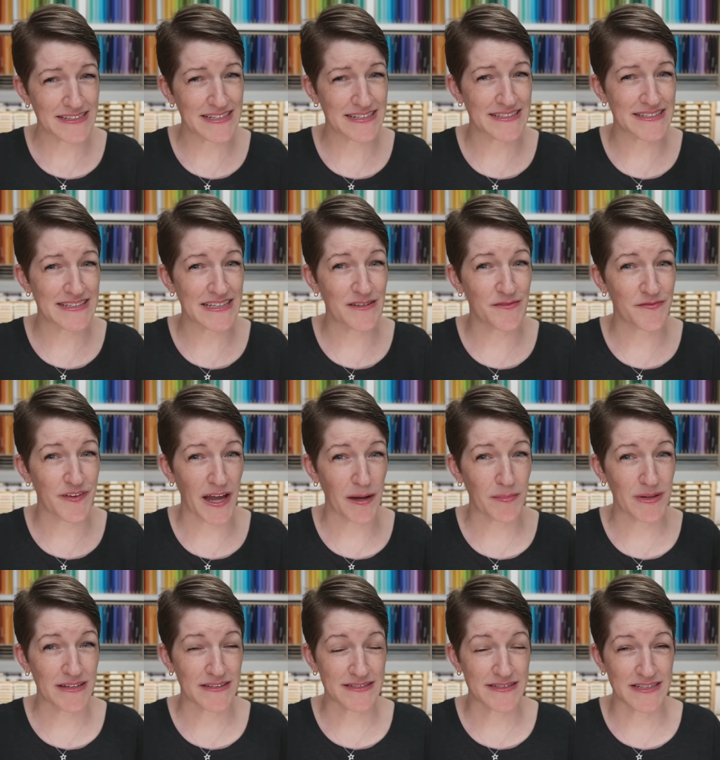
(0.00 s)
to see
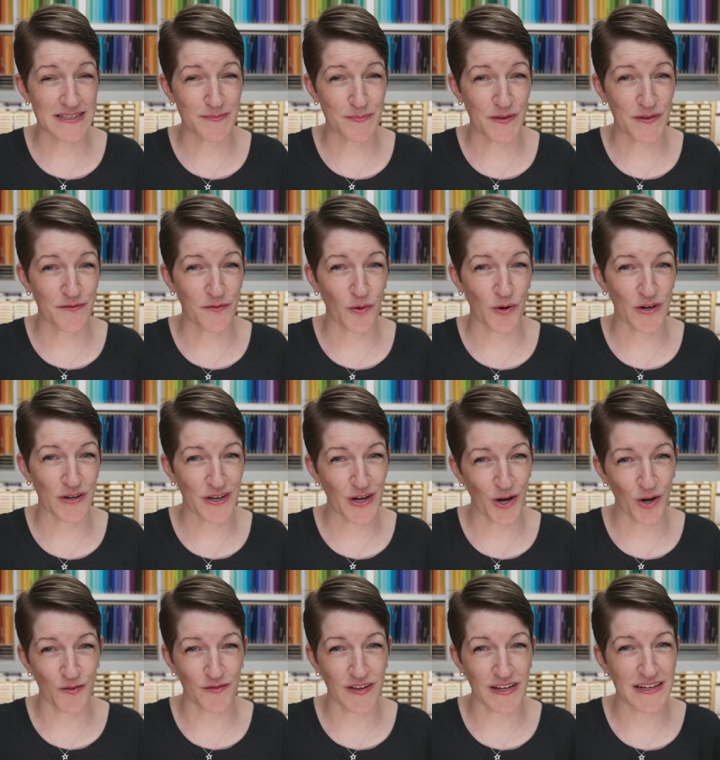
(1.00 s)
family since before
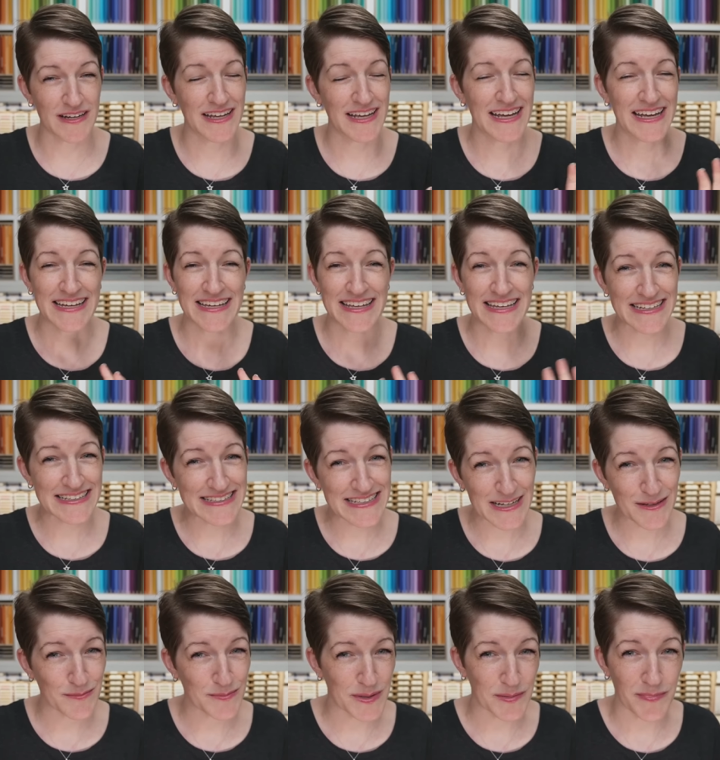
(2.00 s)
COVID. Kids
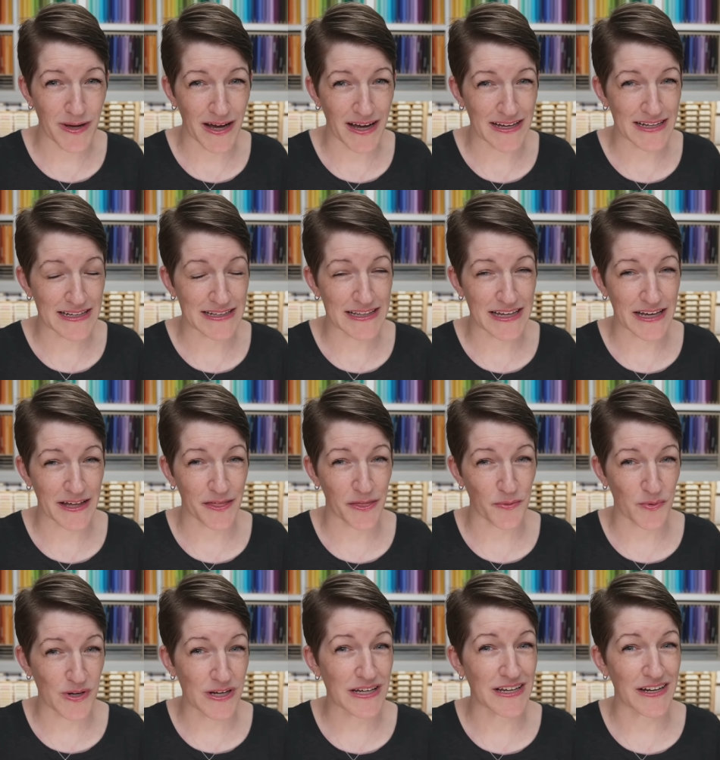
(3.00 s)
hadn't been back in like
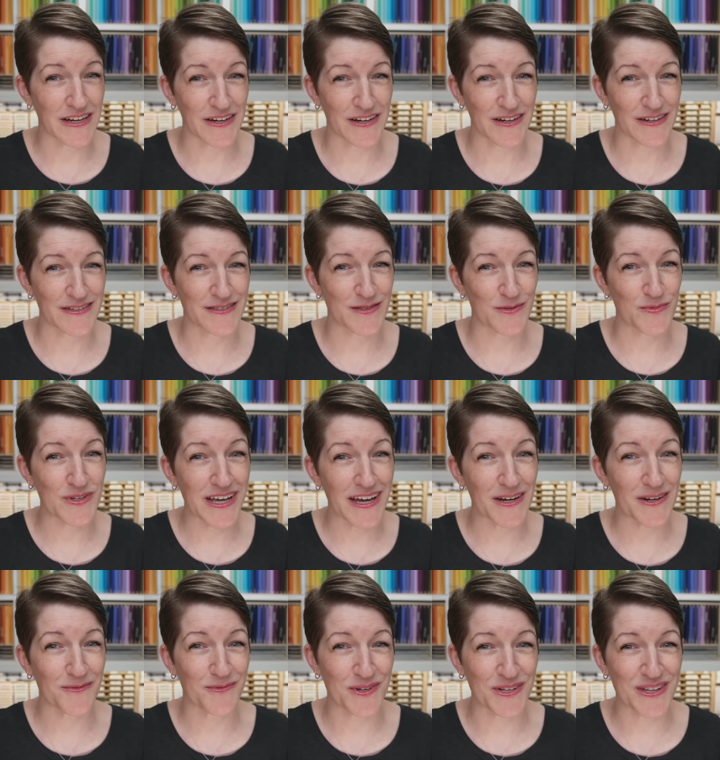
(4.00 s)
three years, so we
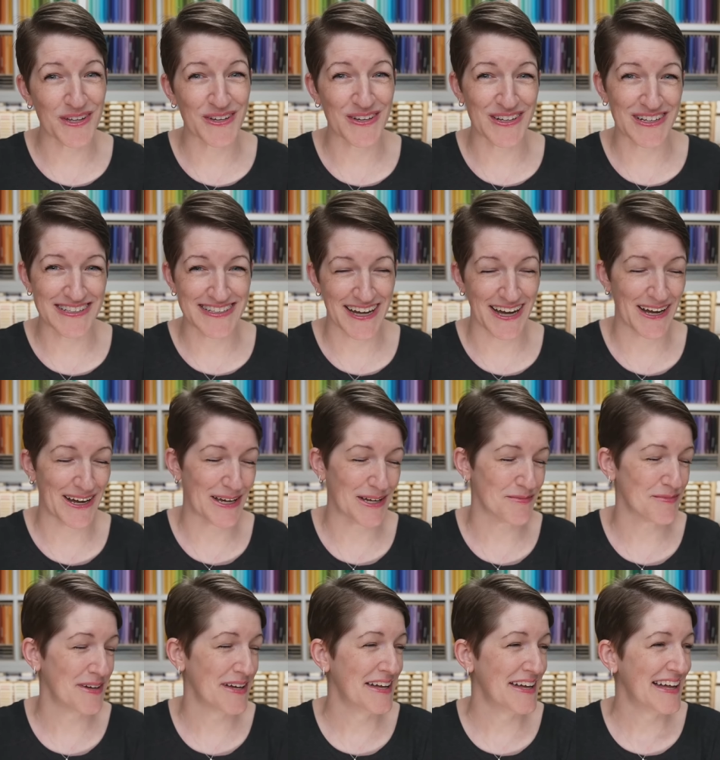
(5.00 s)
had a really good
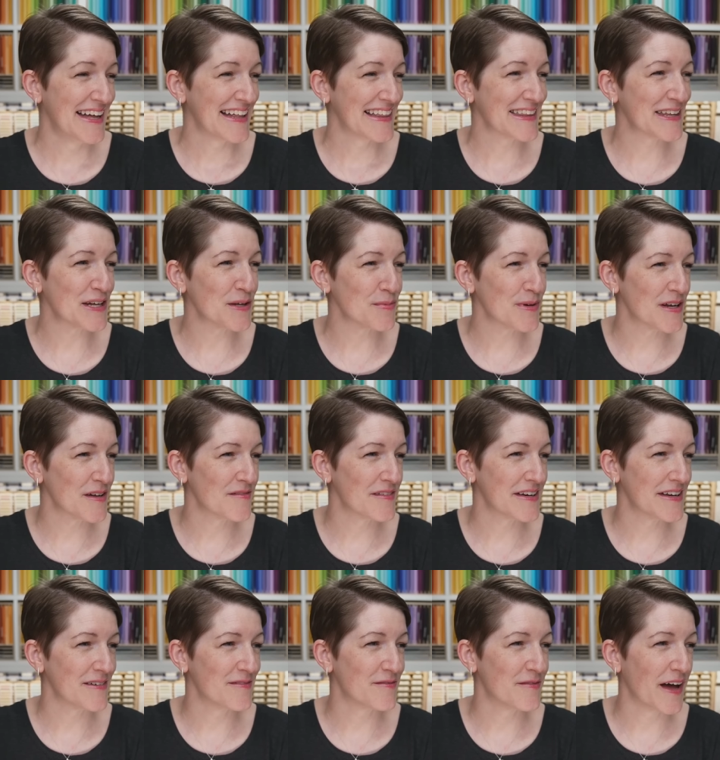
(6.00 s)
time. A little bit of
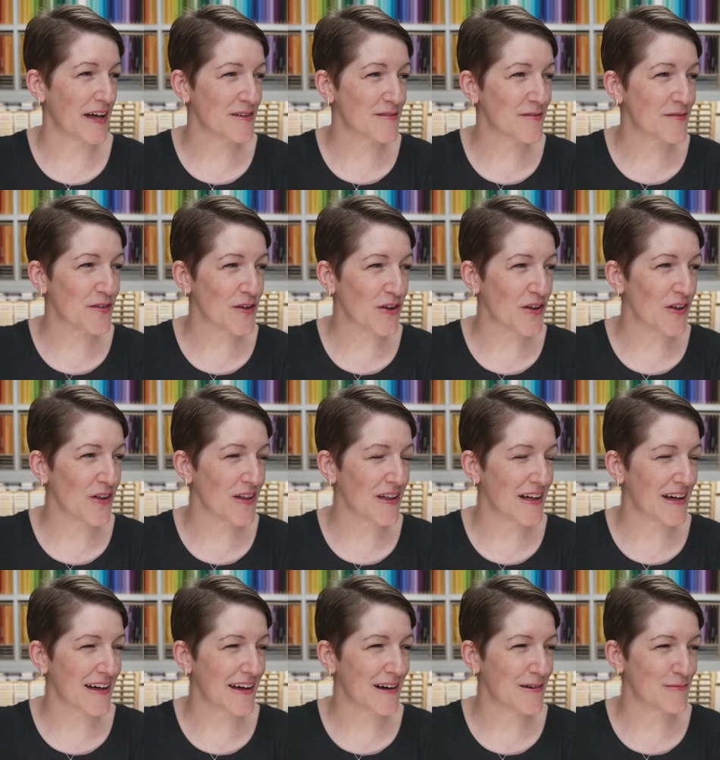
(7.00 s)
an eventful
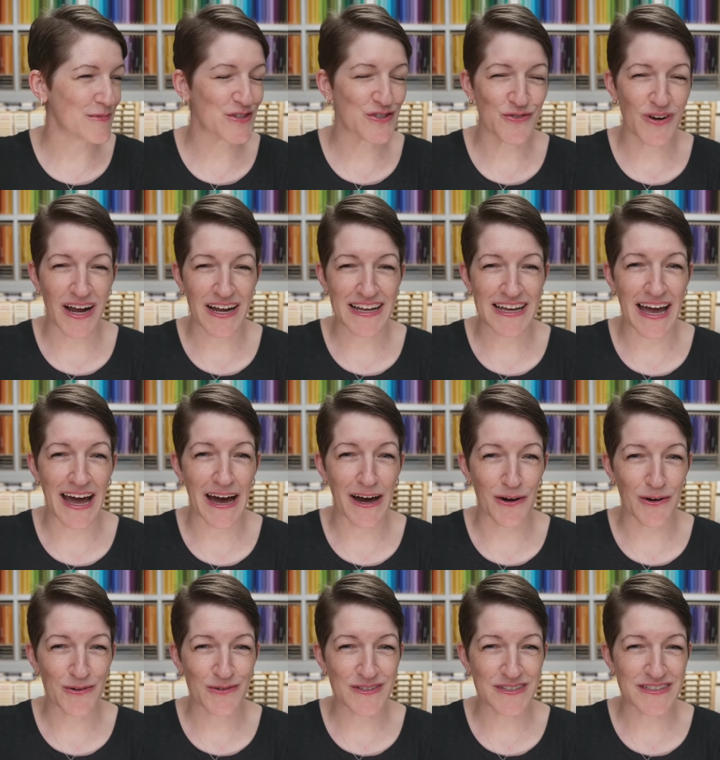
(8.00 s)
um, trek
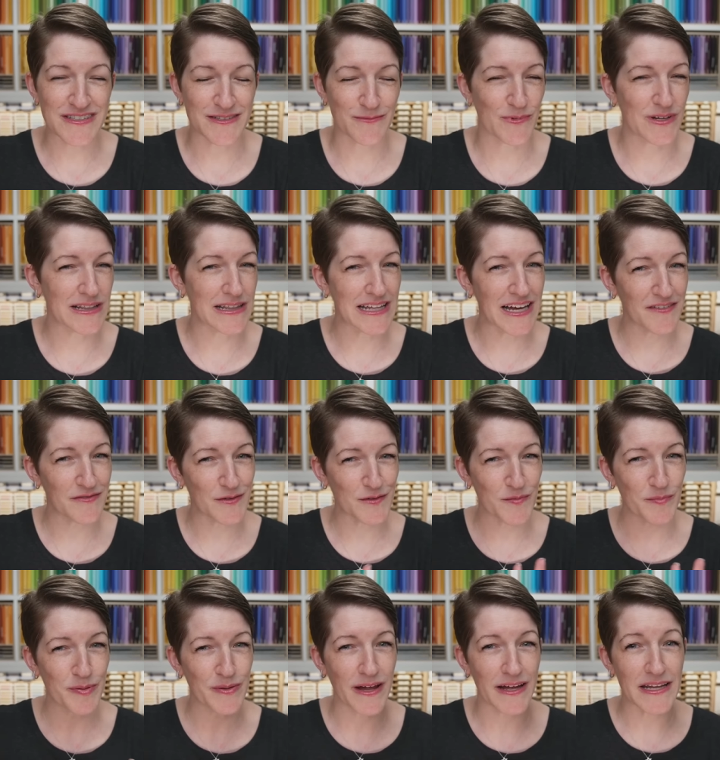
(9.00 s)
out. We left
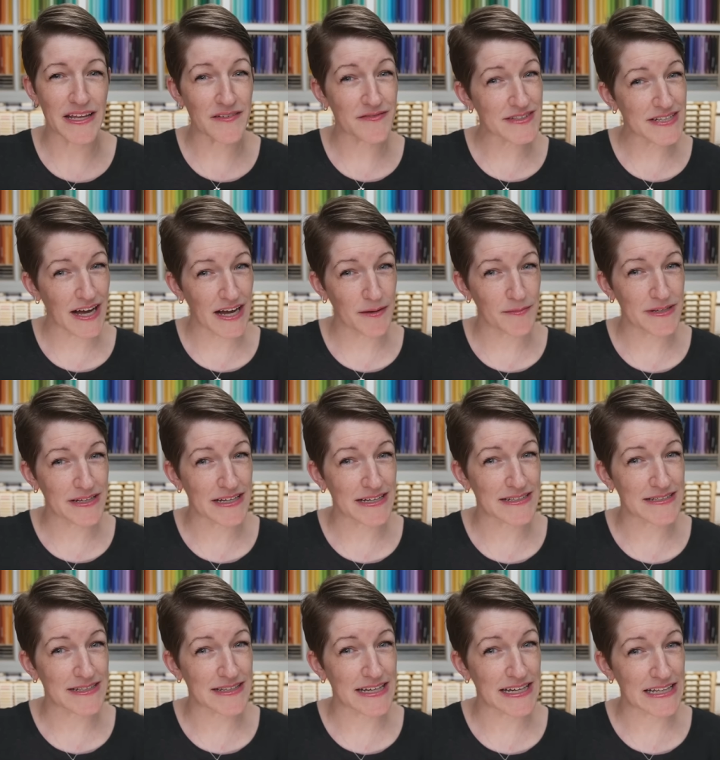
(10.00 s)
with plenty of time to
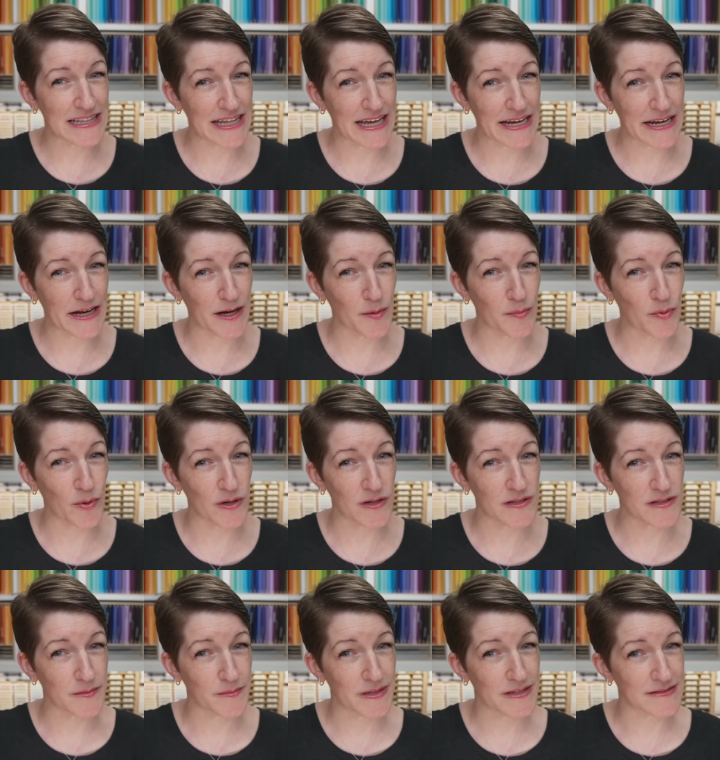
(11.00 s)
get to the Atlanta
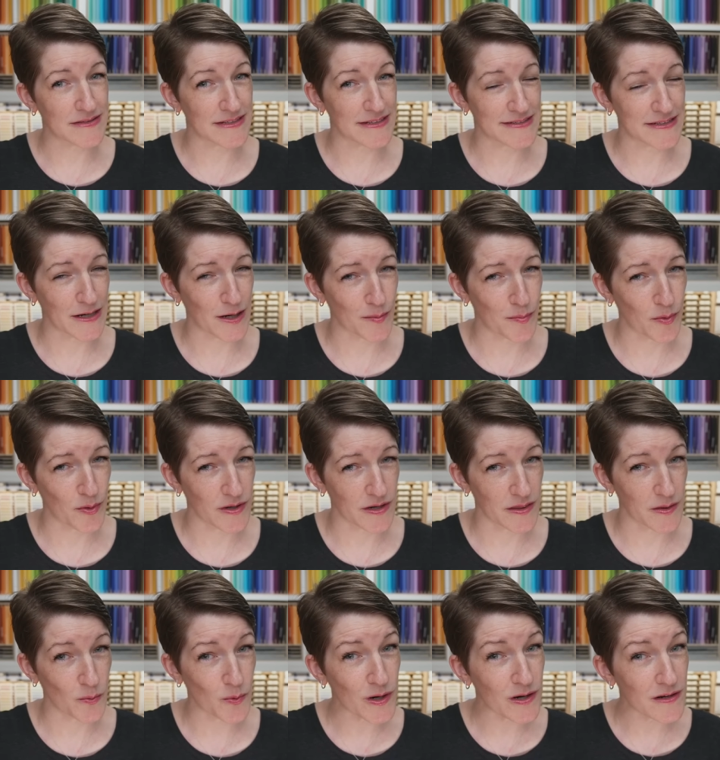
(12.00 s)
airport, the busiest airport
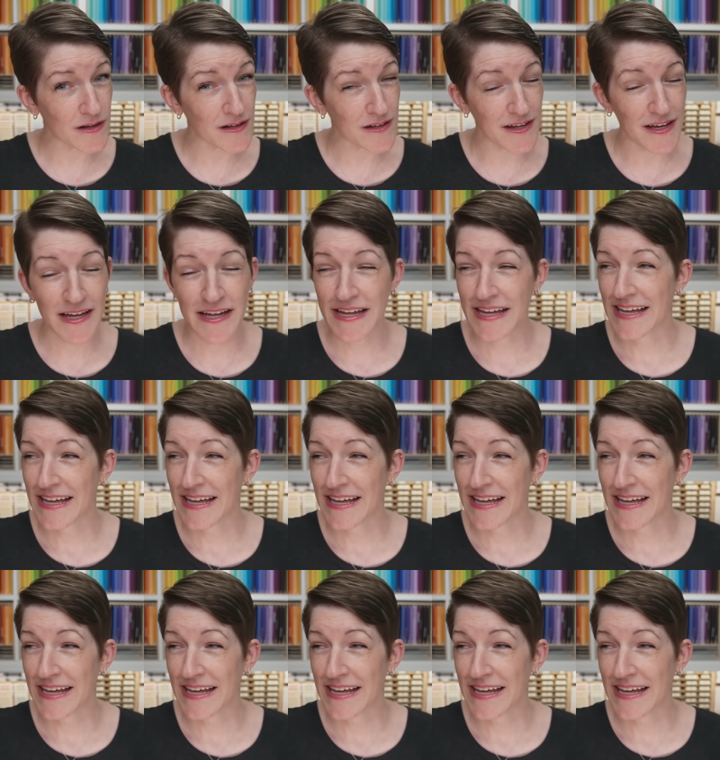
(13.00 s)
in the world,